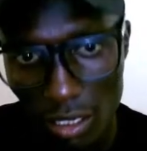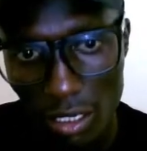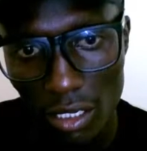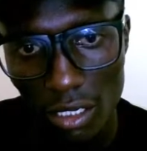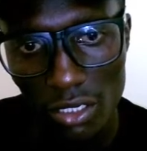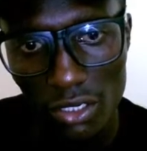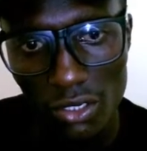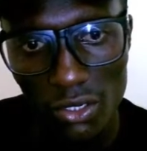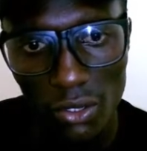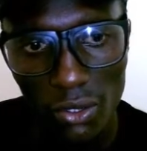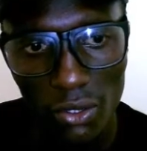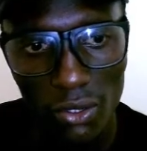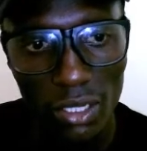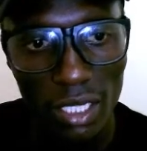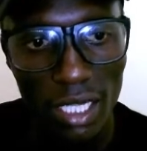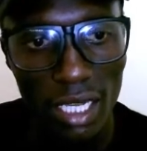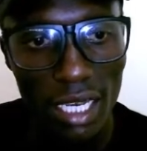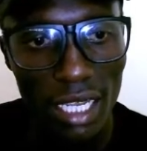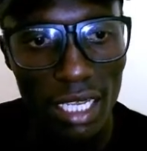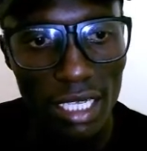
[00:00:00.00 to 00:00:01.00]
So the
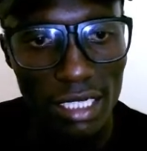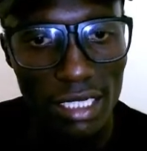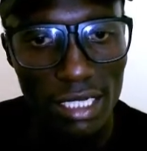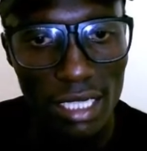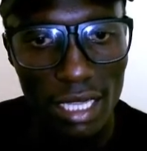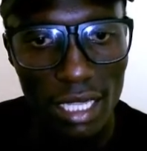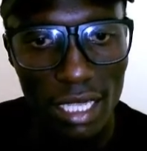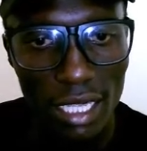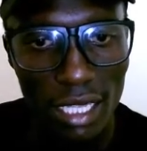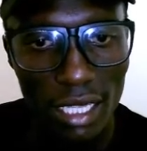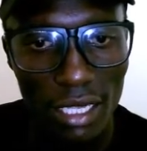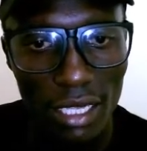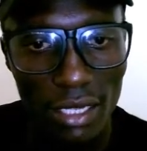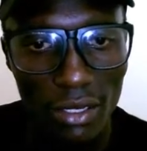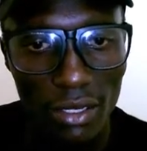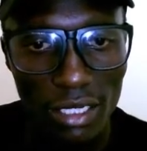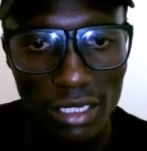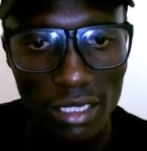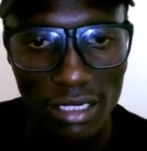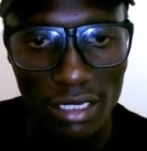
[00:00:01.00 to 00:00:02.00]
next thing
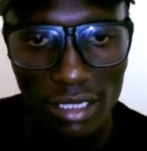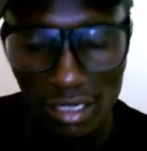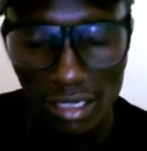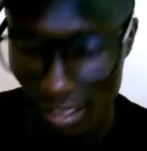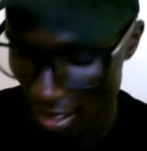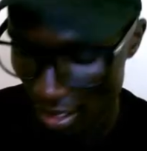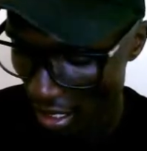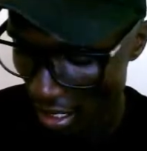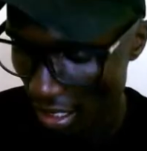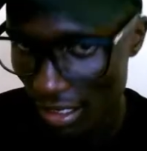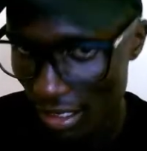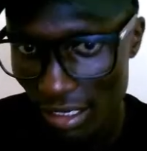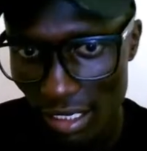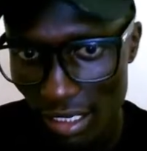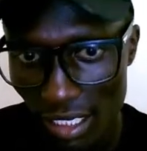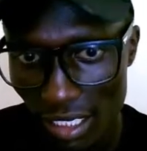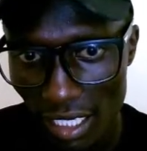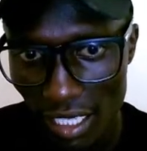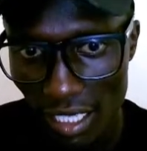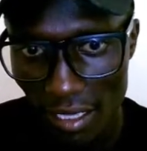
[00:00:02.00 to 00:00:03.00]
is, let's
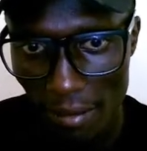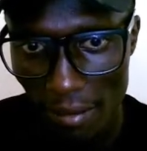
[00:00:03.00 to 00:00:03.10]
say,